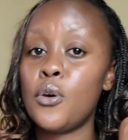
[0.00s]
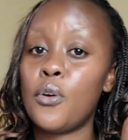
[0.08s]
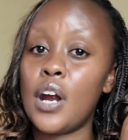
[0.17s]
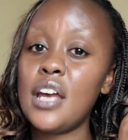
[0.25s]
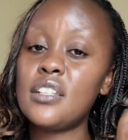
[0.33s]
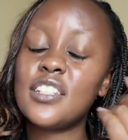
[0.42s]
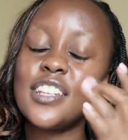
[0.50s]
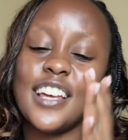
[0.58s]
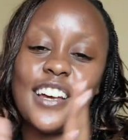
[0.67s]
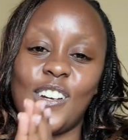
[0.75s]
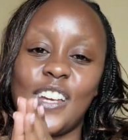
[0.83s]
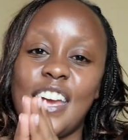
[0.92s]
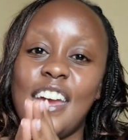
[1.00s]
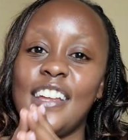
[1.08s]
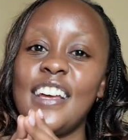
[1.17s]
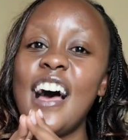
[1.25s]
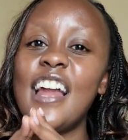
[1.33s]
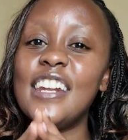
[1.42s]
Alright? Okay,
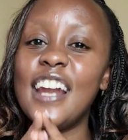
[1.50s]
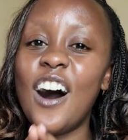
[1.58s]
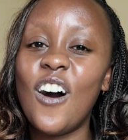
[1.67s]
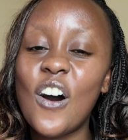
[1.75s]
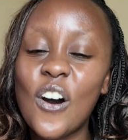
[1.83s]
now